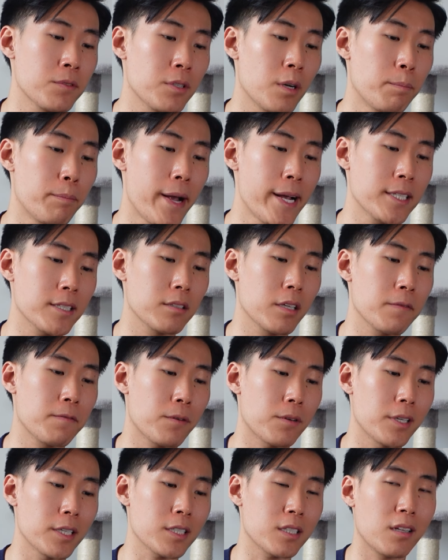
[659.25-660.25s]
So basically
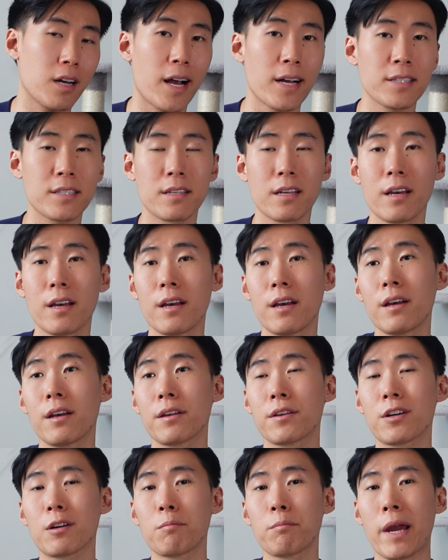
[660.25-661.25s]
for this class,
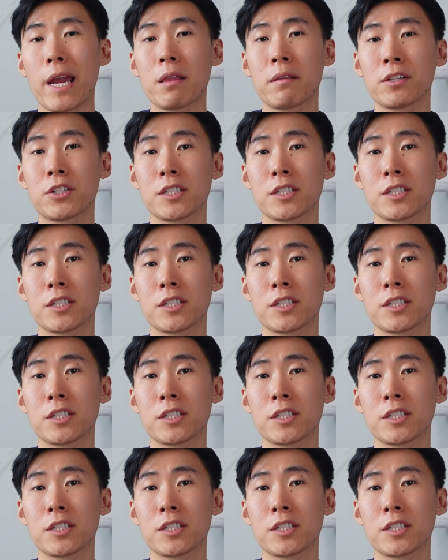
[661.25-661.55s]
you're mainly